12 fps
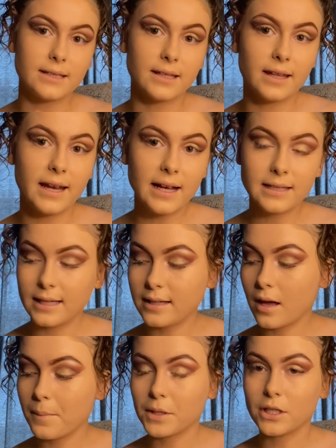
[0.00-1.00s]
so the next thing
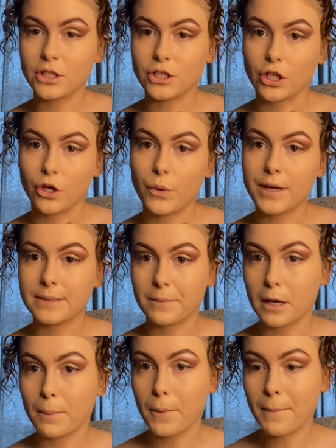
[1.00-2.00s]
that I'm going to do is I'm
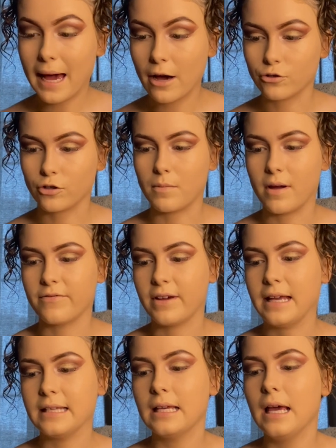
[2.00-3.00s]
going to put powder on my
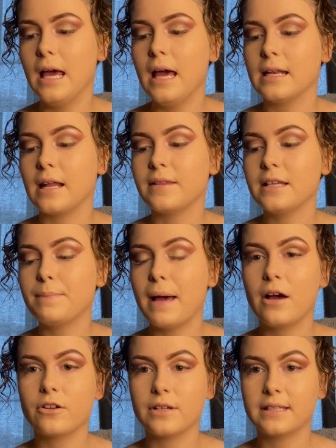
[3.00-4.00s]
face. Now this
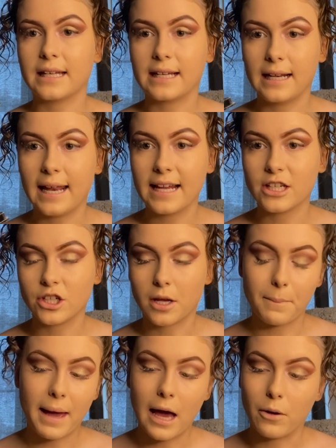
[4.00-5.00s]
powder is the
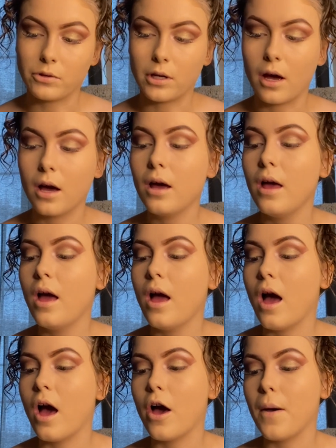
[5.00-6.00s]
collection powder.
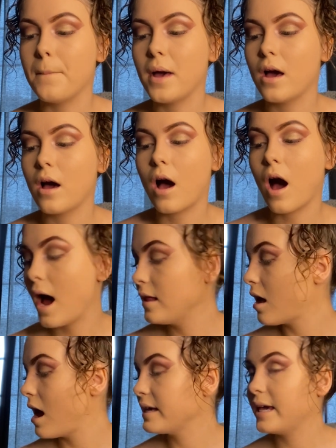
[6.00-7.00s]
I
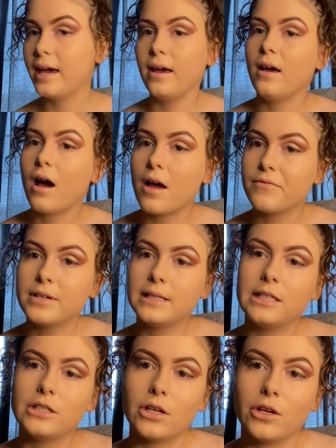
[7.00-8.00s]
like it, I
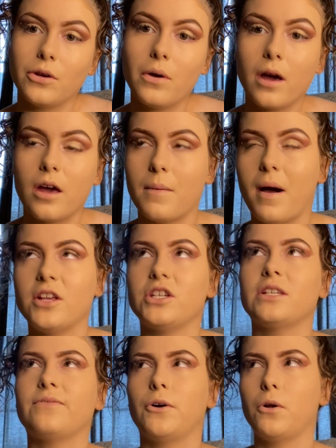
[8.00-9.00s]
really do. I
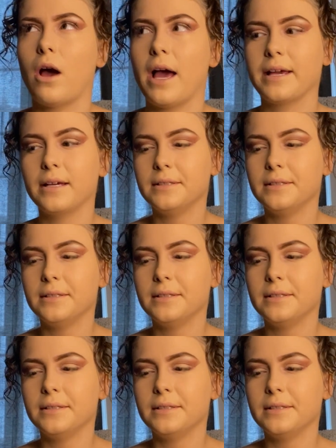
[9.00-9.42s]
just feel like